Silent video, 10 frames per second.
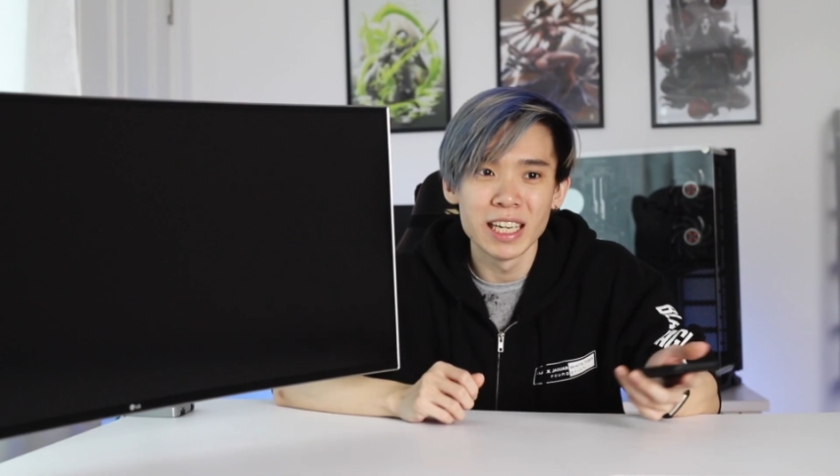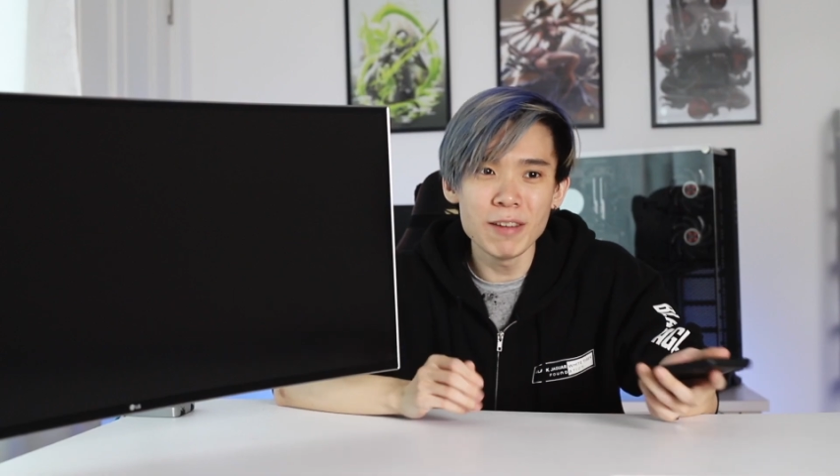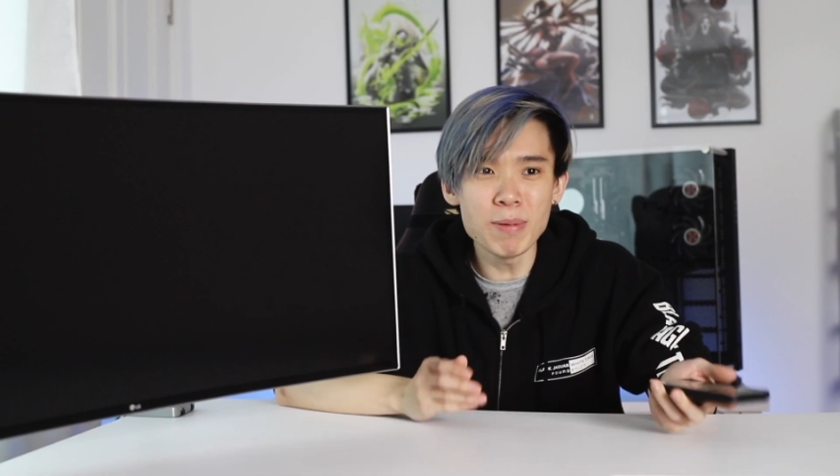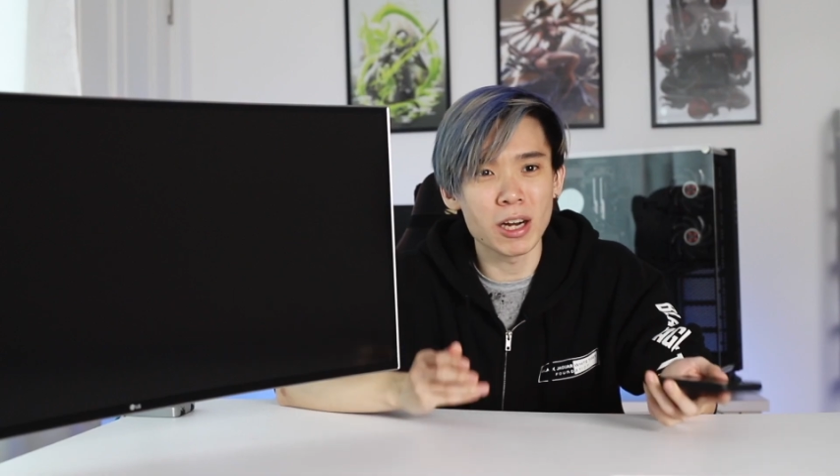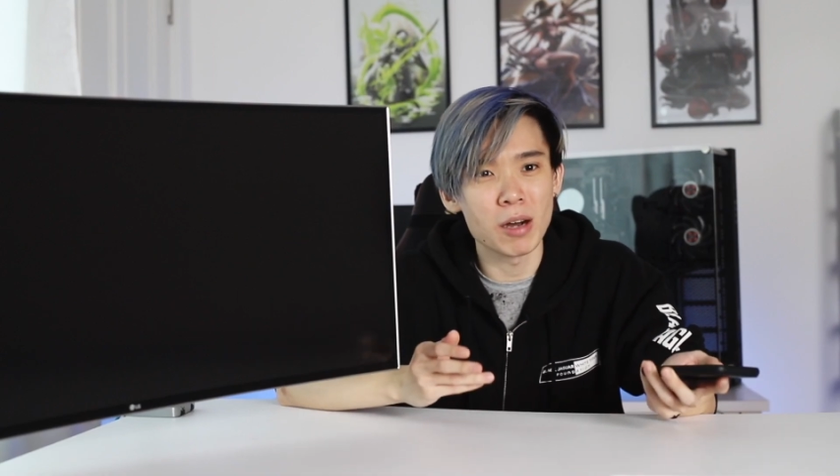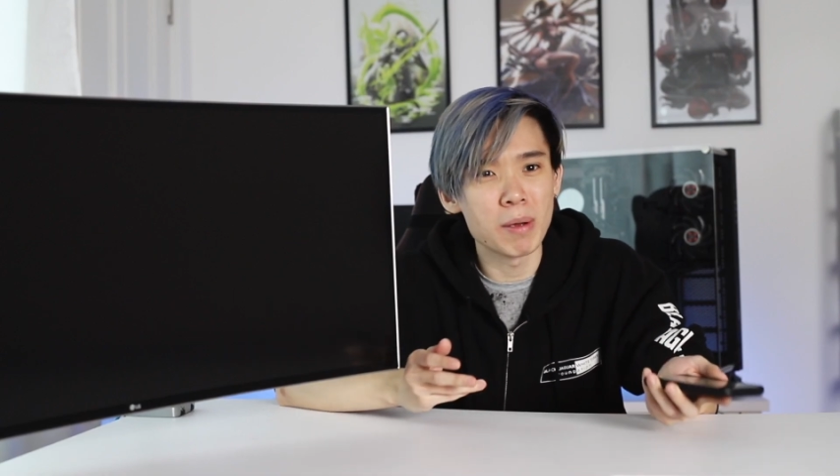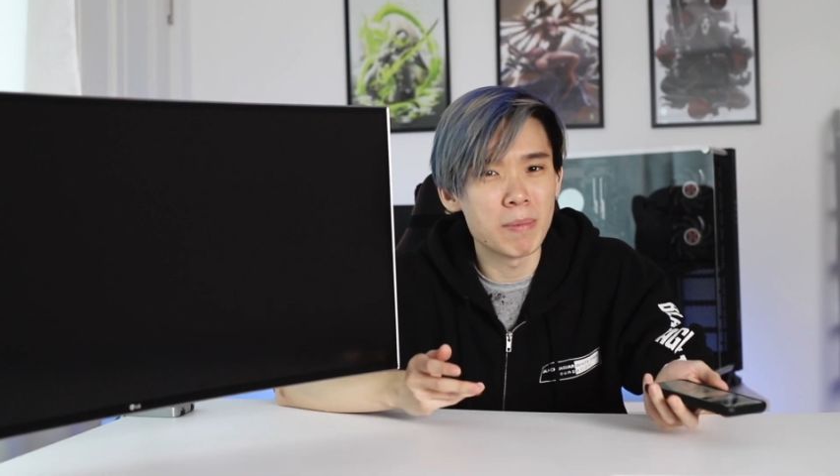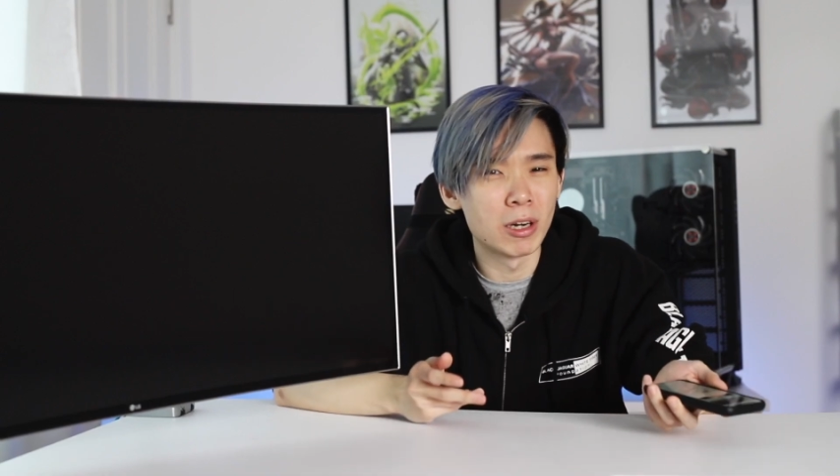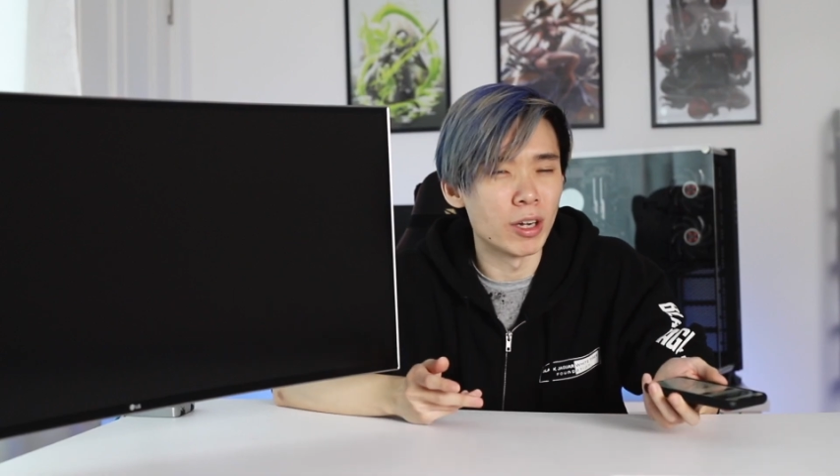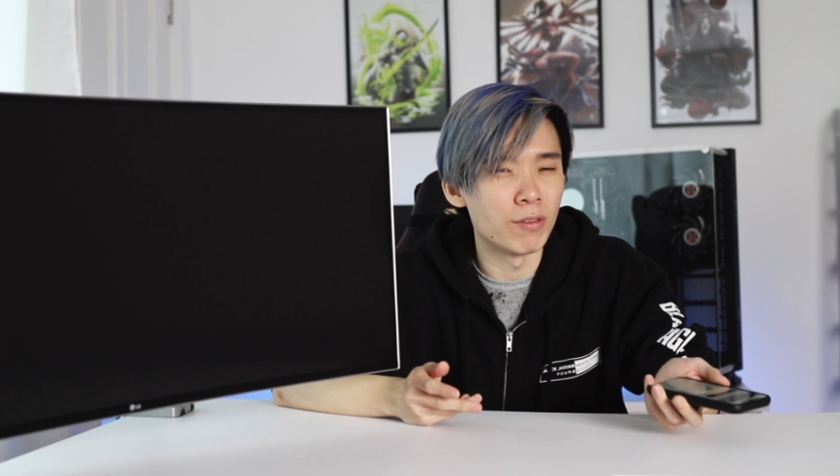Leave me a
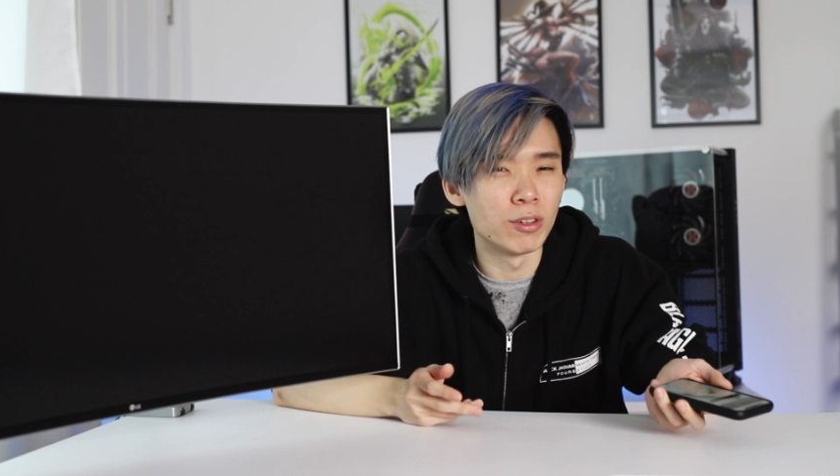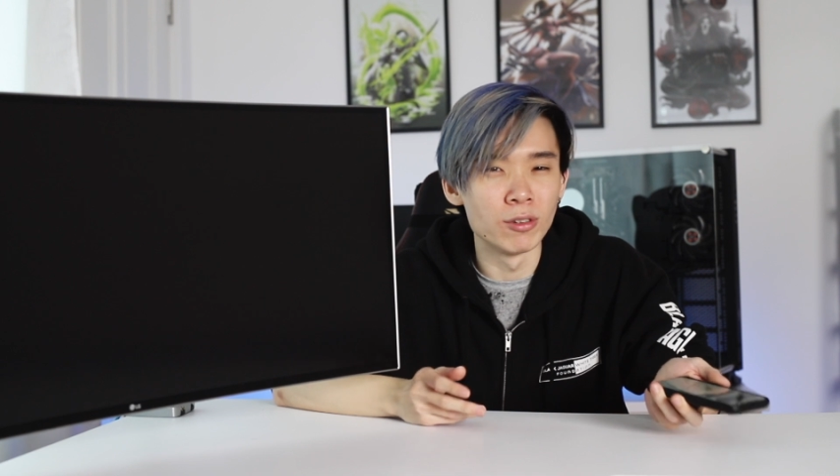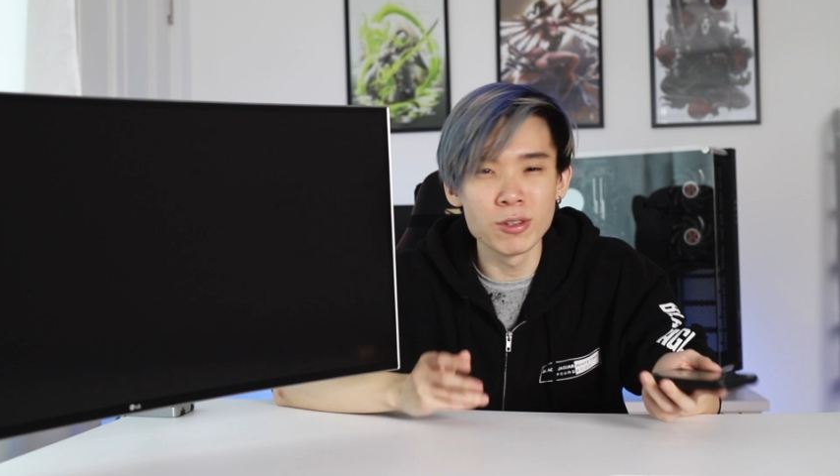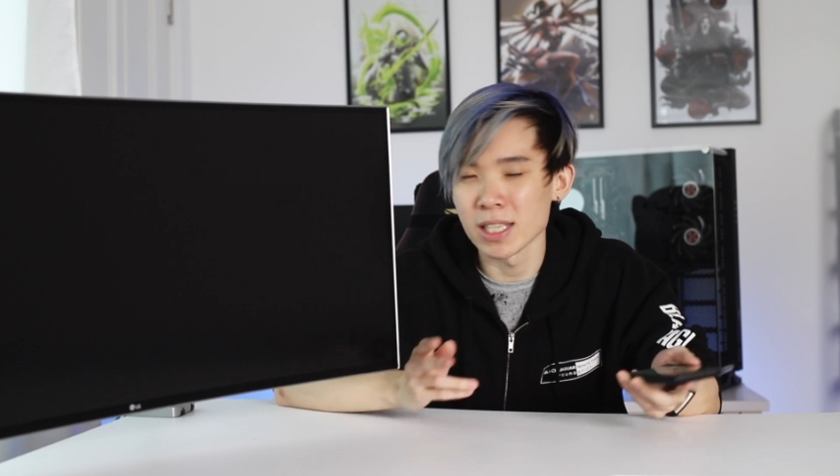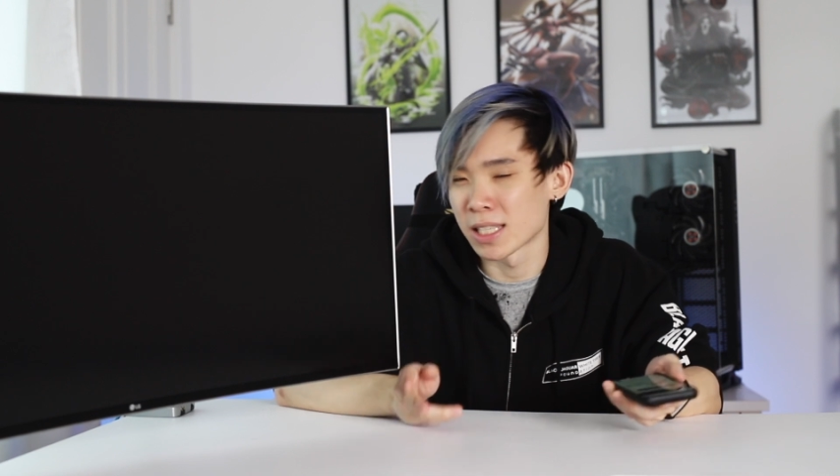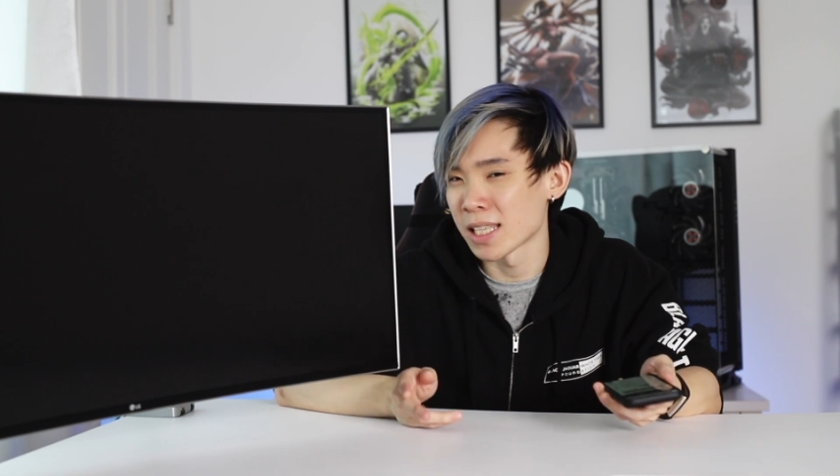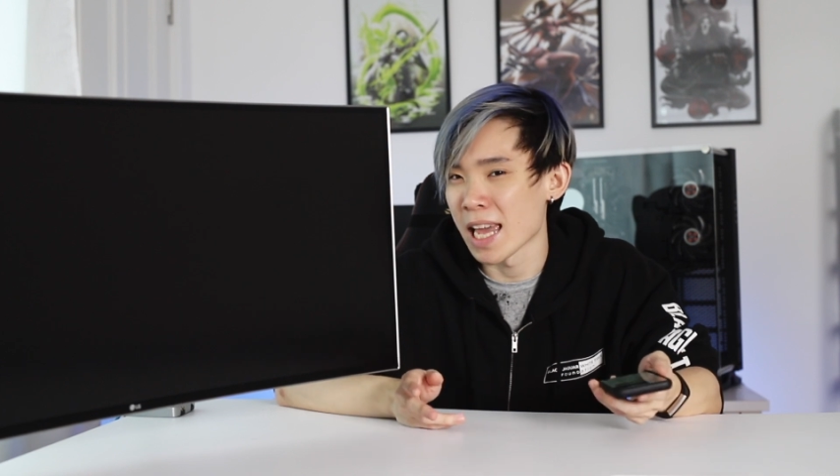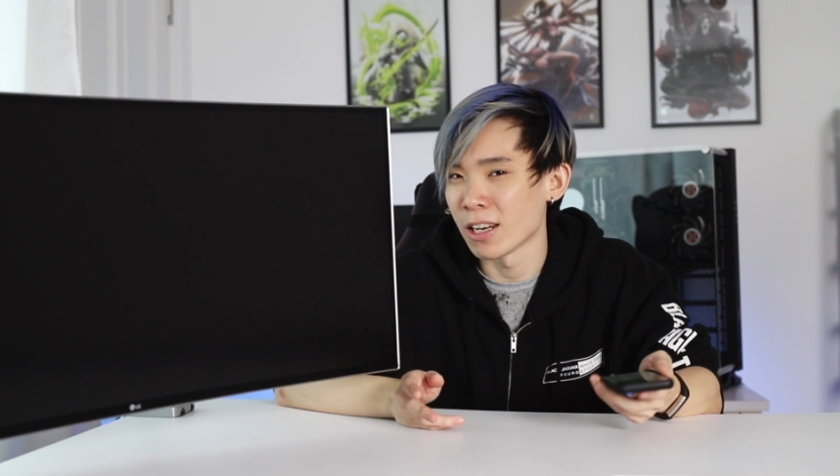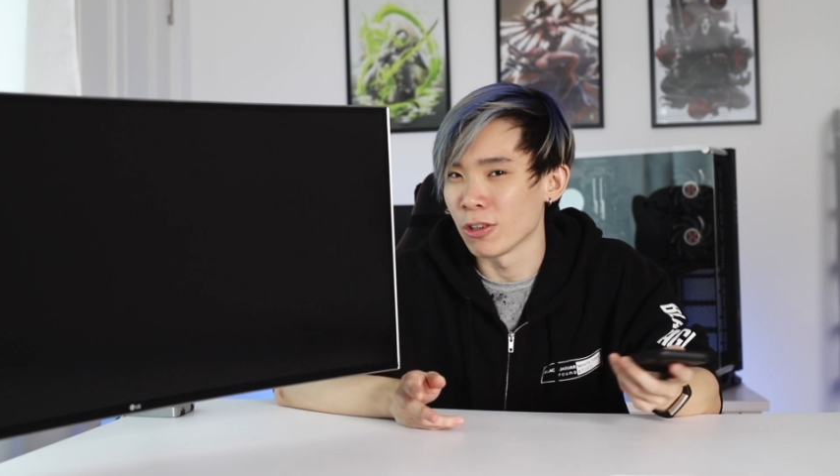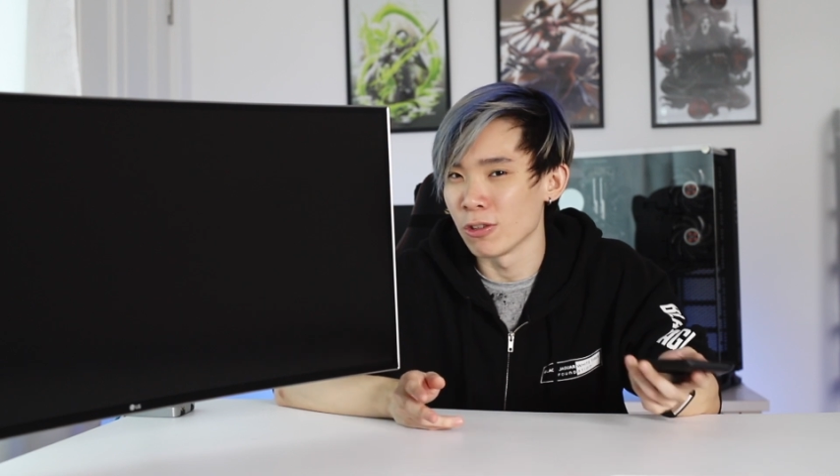comment below if you use a stand or